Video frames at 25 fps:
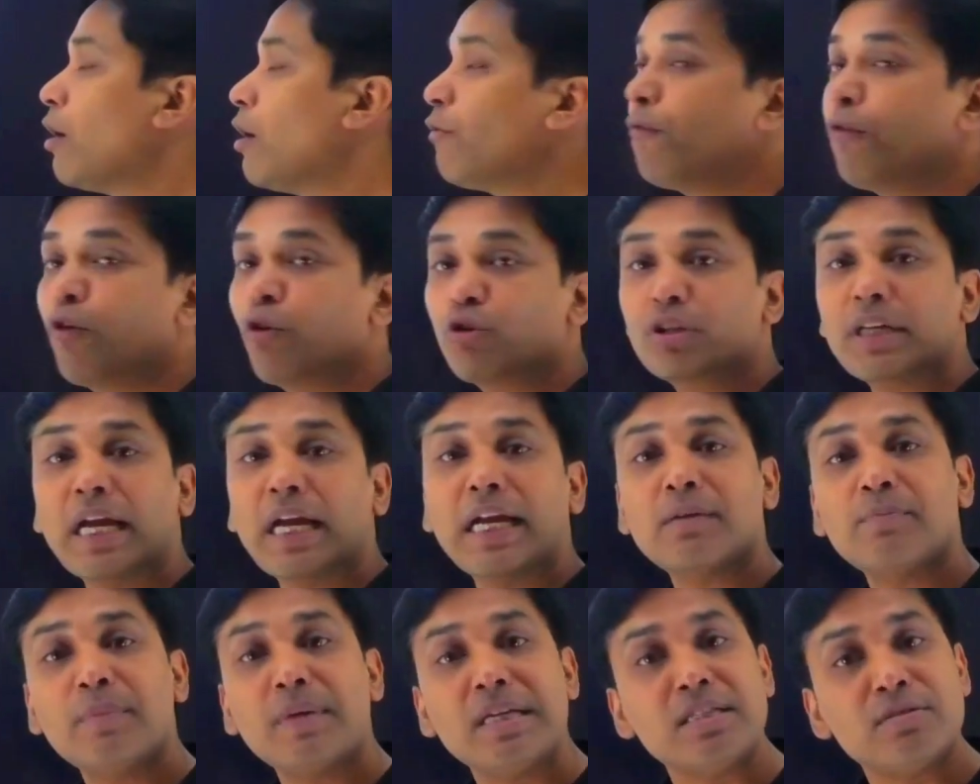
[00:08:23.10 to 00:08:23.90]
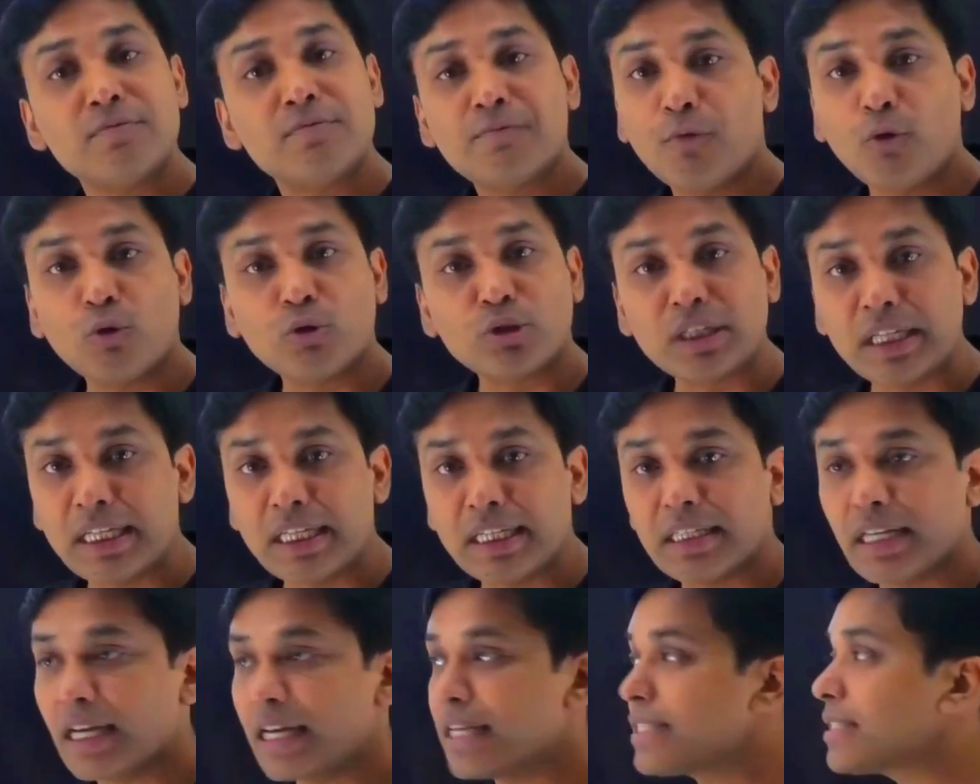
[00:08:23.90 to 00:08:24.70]
fortnight means
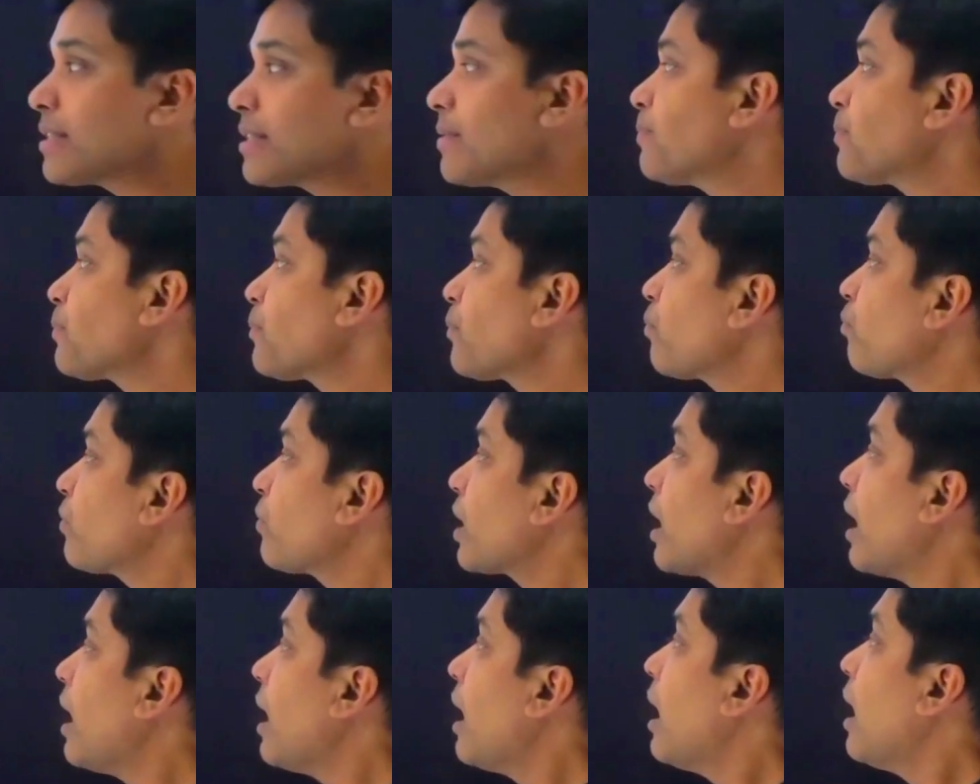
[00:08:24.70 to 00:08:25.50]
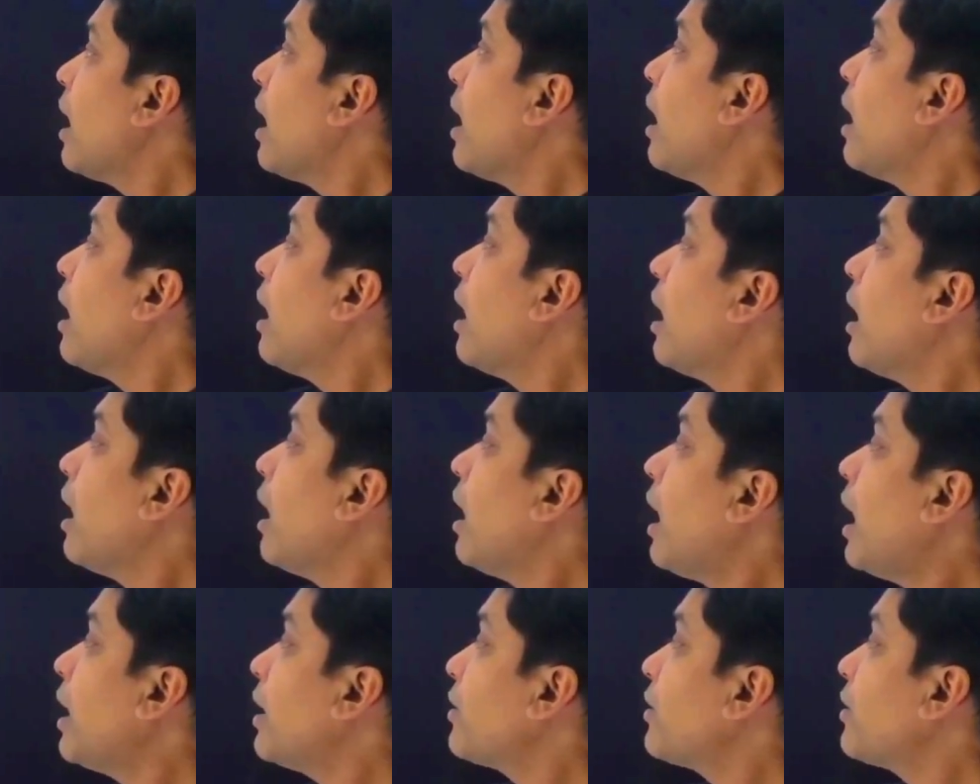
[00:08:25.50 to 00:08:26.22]
14 days, a